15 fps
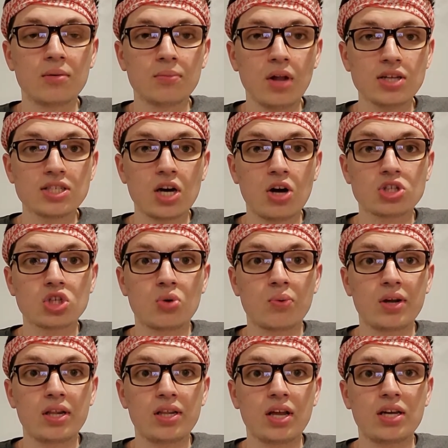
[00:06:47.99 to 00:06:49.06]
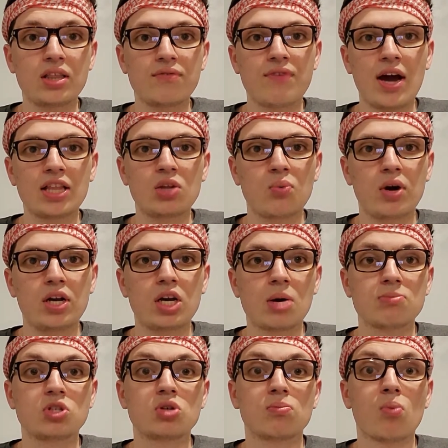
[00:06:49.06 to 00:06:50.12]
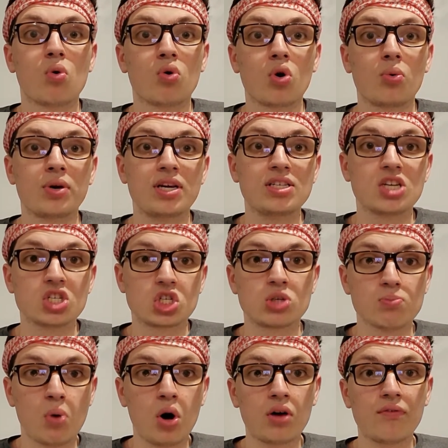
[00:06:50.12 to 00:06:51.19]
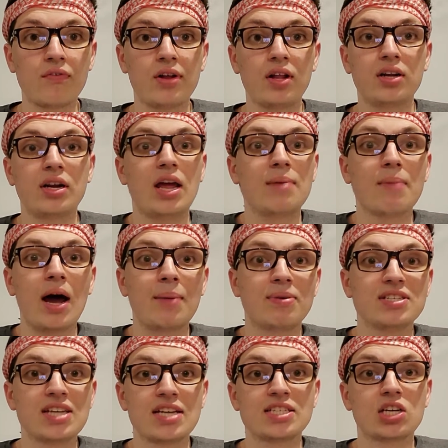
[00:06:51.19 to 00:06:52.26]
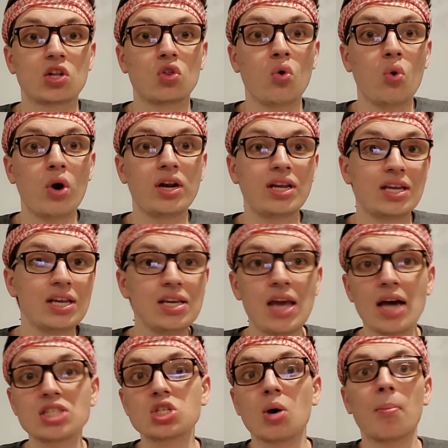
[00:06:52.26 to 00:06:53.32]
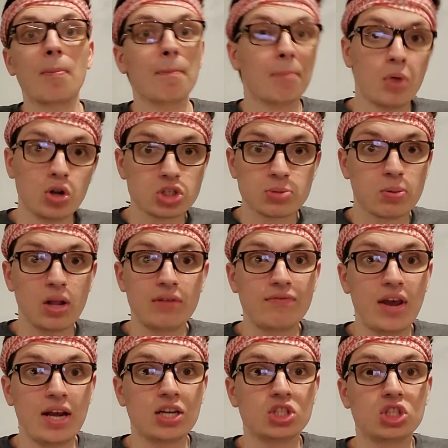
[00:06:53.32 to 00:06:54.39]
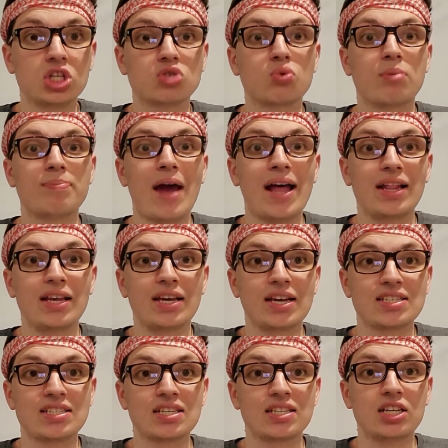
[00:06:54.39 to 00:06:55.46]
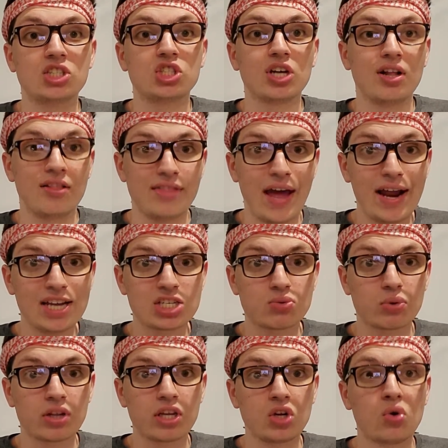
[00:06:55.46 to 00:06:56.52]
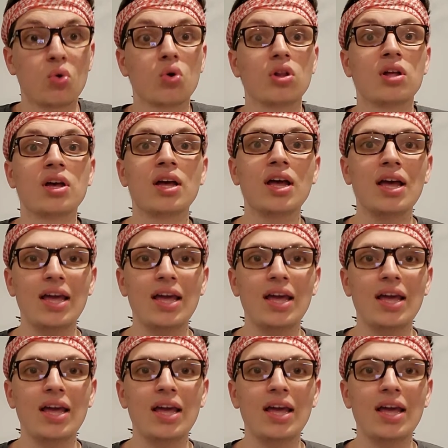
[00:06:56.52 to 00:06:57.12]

Plus, I also really like the fact that when it comes to Moro, he's a smart villain, and by possessing Lloyd, he gets multiple advantages when battling against the ninja. That is really cool.